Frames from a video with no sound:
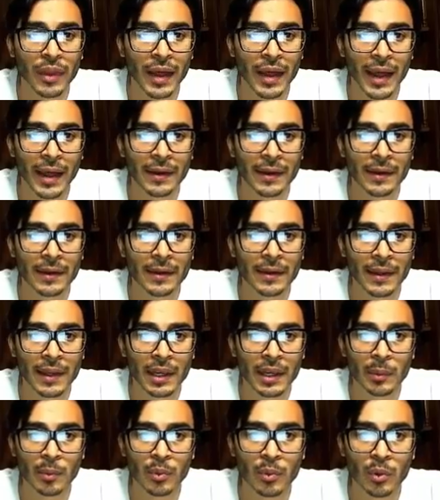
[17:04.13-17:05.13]
that.
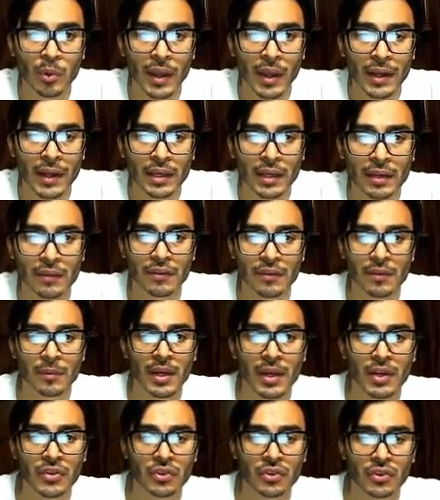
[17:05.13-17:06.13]
Label any
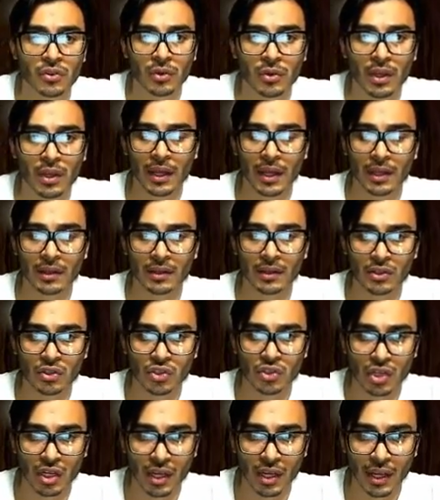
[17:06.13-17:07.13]
information you get.
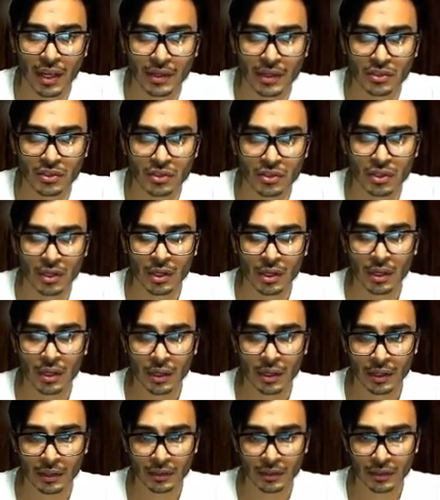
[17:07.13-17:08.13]
GH
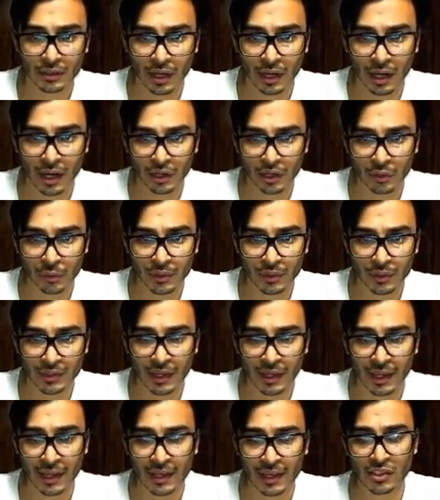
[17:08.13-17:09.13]
is congruent
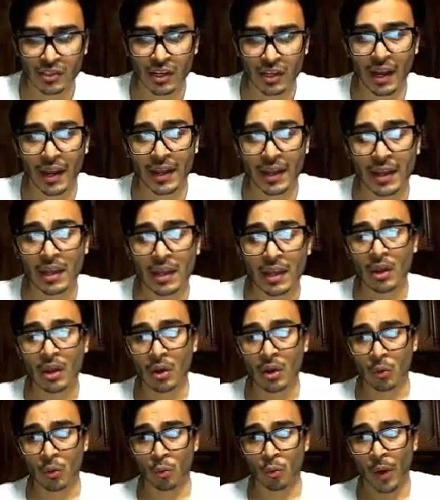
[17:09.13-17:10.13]
to HI.
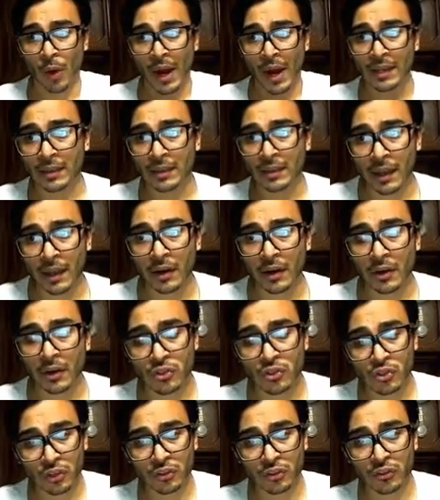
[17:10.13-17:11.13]
Right there,
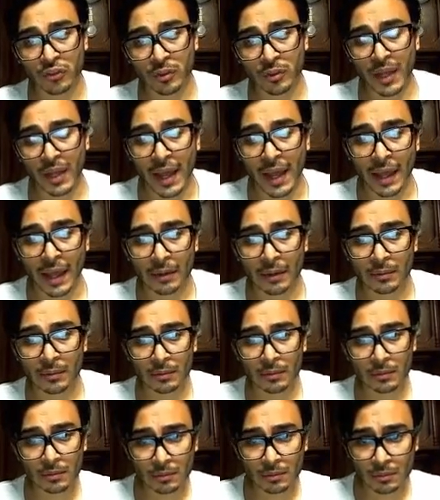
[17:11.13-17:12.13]
just from that,
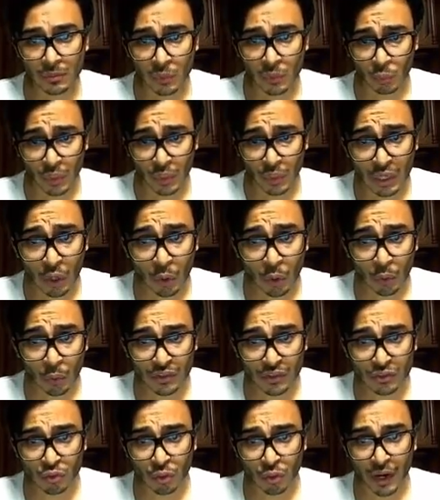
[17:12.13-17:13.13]
we know
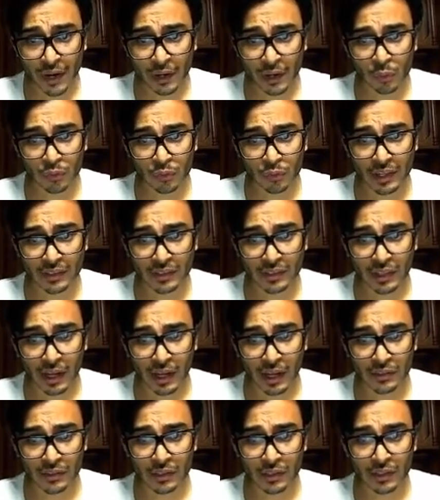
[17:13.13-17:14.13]
this triangle is
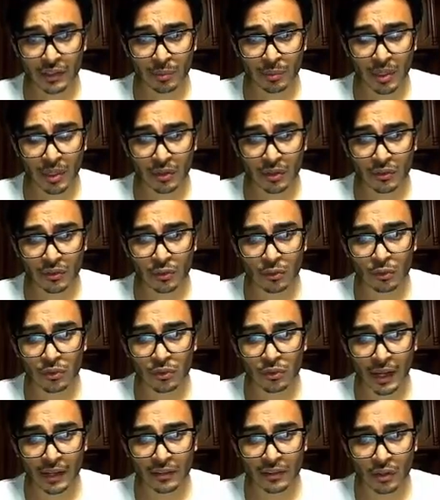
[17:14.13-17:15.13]
isosceles because 2
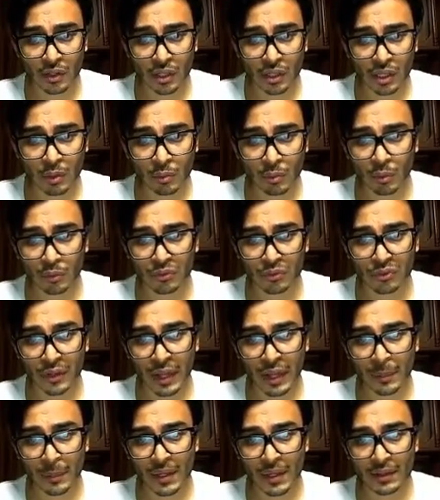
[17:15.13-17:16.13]
sides are equal. So
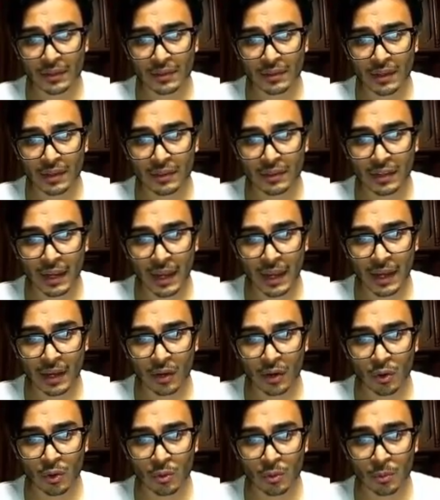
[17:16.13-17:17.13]
that means this
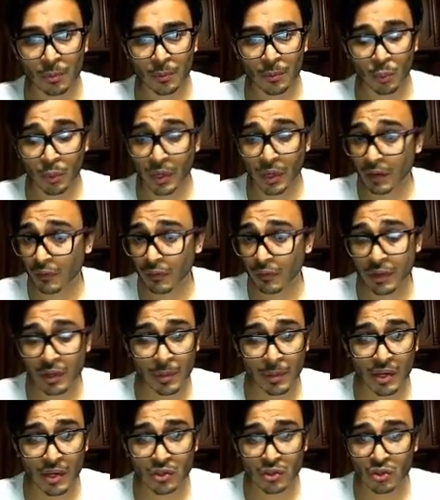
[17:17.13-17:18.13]
angle, whatever the
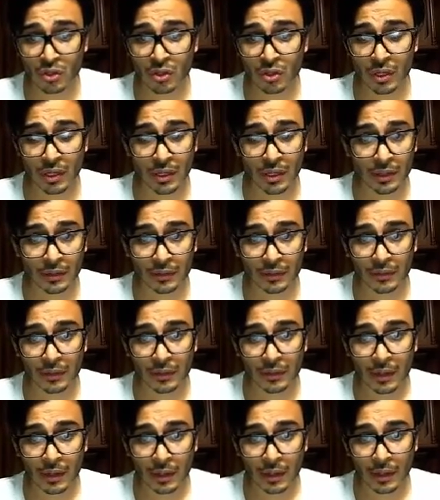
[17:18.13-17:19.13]
measure is
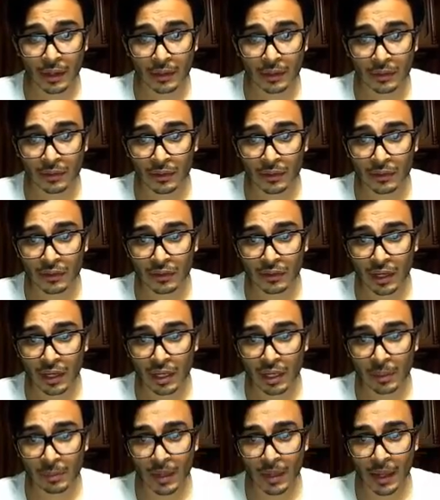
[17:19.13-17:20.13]
the
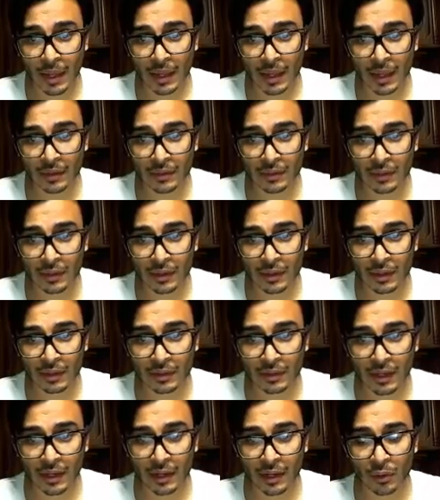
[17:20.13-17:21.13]
same as
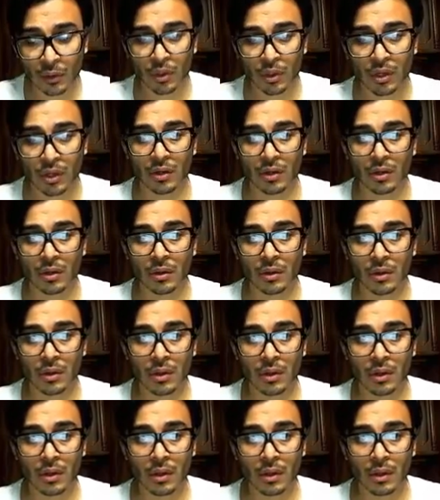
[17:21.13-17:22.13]
this angle here.
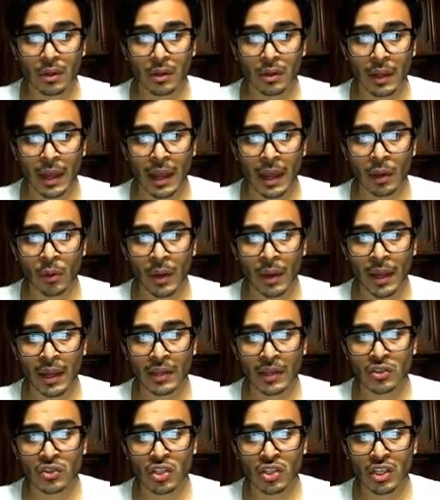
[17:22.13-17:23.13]
Angle
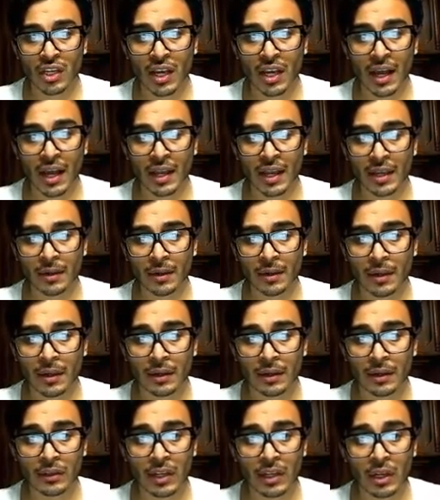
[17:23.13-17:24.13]
HGI
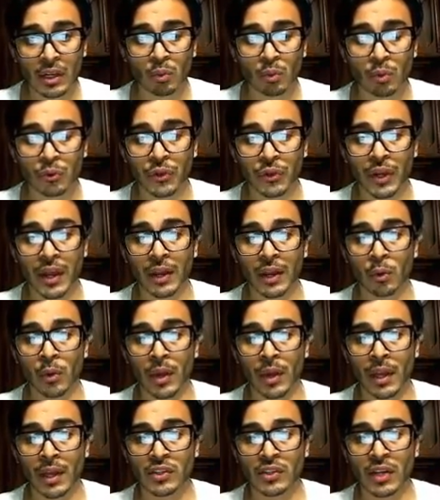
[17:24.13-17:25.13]
is equal to angle
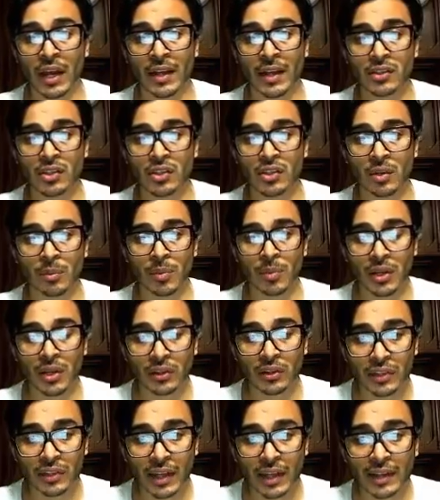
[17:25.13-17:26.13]
HIG
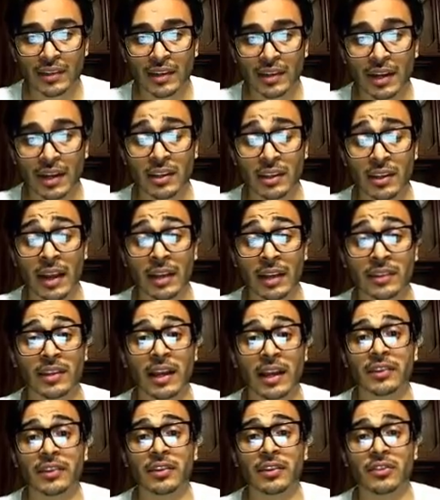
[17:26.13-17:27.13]
because that's an
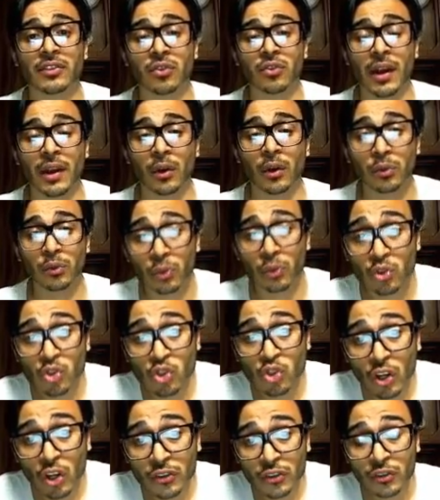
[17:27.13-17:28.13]
isosceles triangle. So
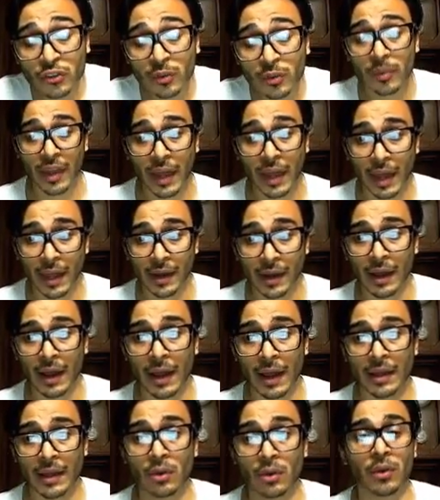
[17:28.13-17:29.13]
just from that,
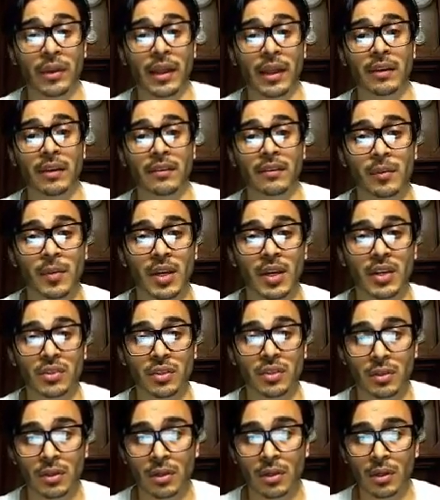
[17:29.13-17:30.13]
I know that
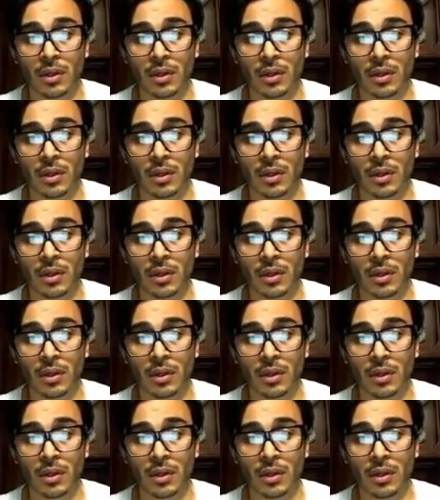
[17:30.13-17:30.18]
information.